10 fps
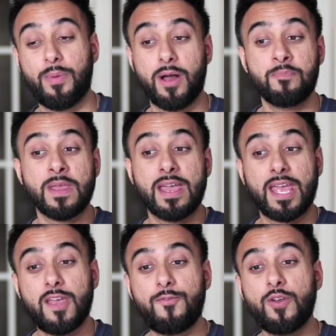But
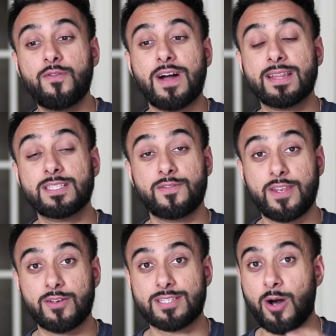if you find these
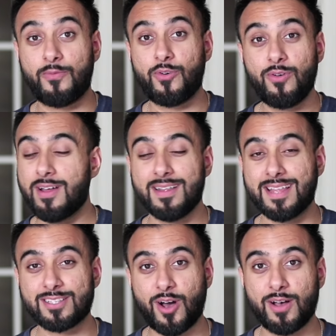videos helpful,
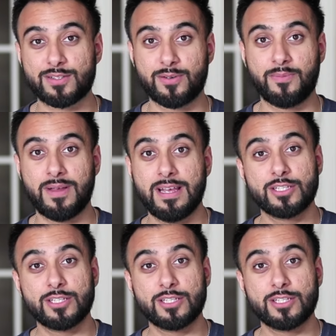that's awesome.